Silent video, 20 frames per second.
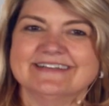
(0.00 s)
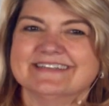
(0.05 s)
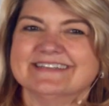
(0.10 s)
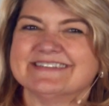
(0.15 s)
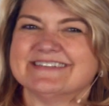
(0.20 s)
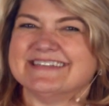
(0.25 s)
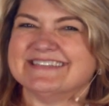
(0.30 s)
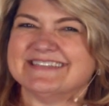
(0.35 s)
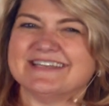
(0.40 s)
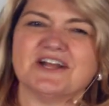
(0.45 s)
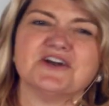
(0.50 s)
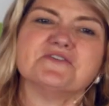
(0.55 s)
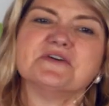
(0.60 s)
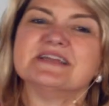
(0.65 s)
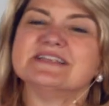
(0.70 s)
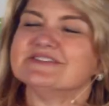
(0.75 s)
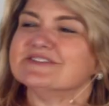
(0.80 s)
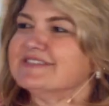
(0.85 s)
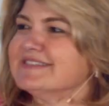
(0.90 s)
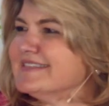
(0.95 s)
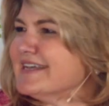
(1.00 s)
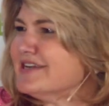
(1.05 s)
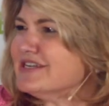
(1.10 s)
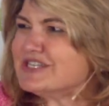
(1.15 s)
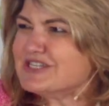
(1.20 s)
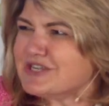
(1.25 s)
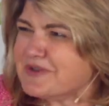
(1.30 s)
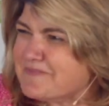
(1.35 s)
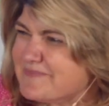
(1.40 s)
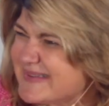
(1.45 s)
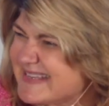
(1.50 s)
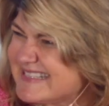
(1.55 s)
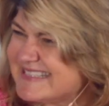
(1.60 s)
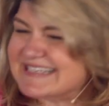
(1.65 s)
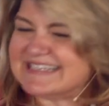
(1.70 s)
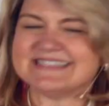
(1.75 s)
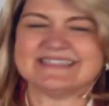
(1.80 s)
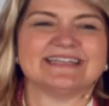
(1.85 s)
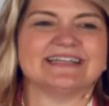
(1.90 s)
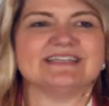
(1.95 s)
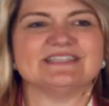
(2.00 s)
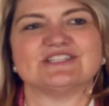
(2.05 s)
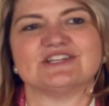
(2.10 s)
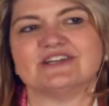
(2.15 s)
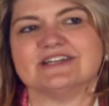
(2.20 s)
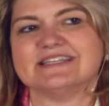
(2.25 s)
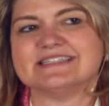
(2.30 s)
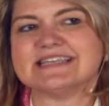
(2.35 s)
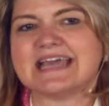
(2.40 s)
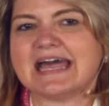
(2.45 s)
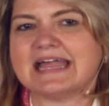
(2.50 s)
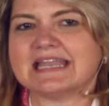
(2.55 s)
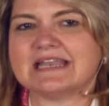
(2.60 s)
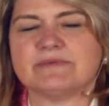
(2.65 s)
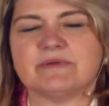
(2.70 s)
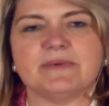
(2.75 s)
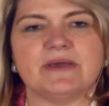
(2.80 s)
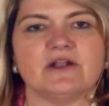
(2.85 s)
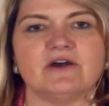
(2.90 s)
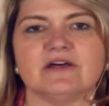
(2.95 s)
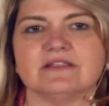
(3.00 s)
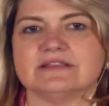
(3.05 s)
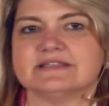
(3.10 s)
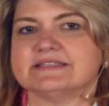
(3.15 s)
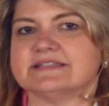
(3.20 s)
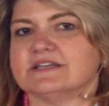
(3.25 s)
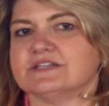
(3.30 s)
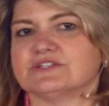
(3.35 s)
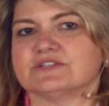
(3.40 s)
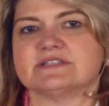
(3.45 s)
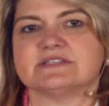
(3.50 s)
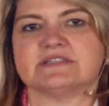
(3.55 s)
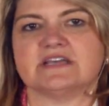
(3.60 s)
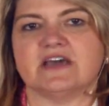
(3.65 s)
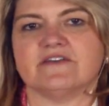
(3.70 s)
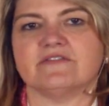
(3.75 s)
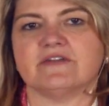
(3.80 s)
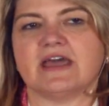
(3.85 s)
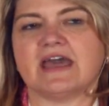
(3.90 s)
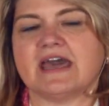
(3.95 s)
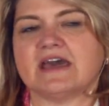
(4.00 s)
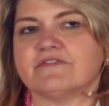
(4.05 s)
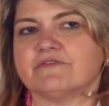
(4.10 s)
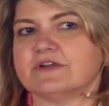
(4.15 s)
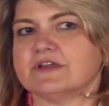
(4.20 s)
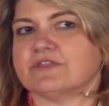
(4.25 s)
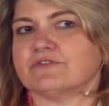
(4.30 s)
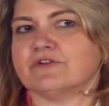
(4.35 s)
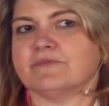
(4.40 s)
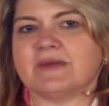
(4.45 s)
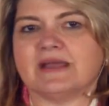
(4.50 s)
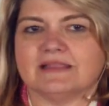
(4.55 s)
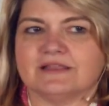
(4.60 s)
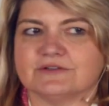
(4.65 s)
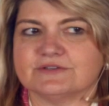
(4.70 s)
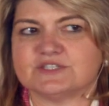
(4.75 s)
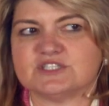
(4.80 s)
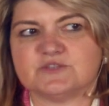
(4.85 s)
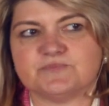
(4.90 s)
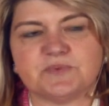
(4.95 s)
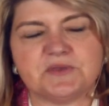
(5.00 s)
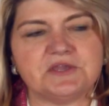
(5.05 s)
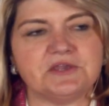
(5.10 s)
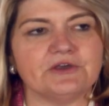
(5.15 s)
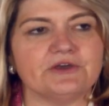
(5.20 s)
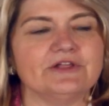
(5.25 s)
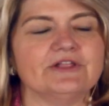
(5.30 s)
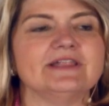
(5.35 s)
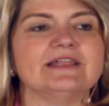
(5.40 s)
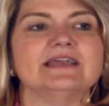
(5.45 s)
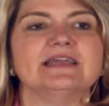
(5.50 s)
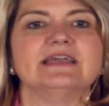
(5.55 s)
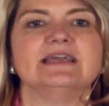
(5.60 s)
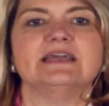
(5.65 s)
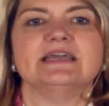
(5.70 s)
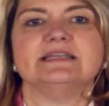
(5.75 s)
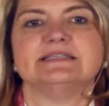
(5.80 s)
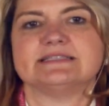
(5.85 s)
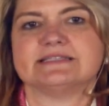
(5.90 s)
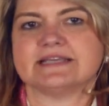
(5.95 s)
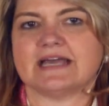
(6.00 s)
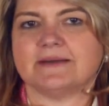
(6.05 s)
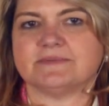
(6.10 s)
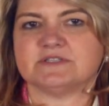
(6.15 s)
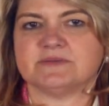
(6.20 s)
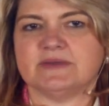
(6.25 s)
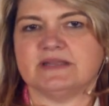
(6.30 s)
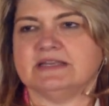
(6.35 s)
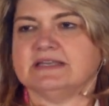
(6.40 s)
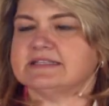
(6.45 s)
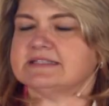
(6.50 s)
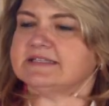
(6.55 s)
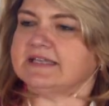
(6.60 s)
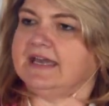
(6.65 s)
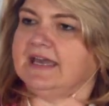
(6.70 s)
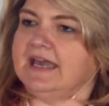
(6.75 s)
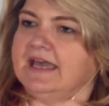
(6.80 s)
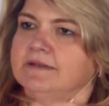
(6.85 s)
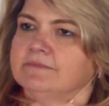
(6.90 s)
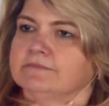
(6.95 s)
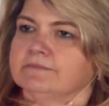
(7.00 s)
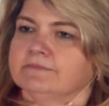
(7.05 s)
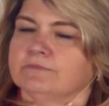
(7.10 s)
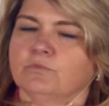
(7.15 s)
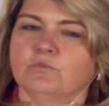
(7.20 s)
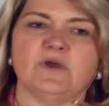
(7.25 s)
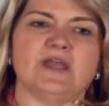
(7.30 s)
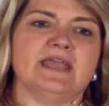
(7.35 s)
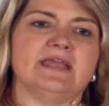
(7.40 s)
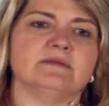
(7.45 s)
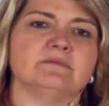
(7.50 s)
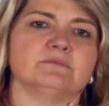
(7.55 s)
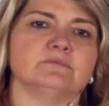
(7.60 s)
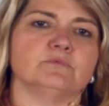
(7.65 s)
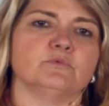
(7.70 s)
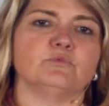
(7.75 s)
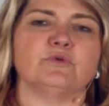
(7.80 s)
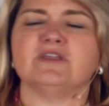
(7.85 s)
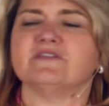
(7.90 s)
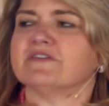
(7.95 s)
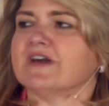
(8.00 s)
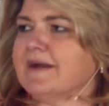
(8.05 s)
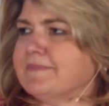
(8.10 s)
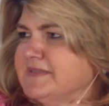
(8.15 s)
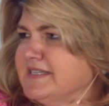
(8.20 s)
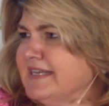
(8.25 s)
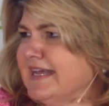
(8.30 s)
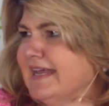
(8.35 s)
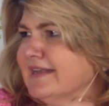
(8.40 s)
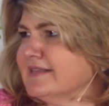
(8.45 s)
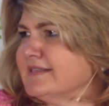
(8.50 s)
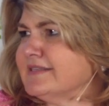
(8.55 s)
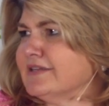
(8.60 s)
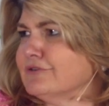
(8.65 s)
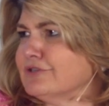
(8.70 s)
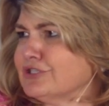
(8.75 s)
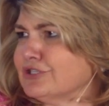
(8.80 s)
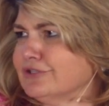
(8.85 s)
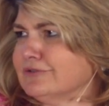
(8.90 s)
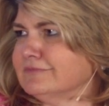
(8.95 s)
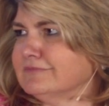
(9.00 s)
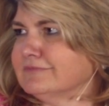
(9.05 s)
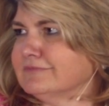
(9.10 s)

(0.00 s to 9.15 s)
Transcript: So I said, "Oh, I do social business," and I started telling him about all the social stuff. Halfway through my little spiel, he stopped me and he said, "Wait, we've opted out of social."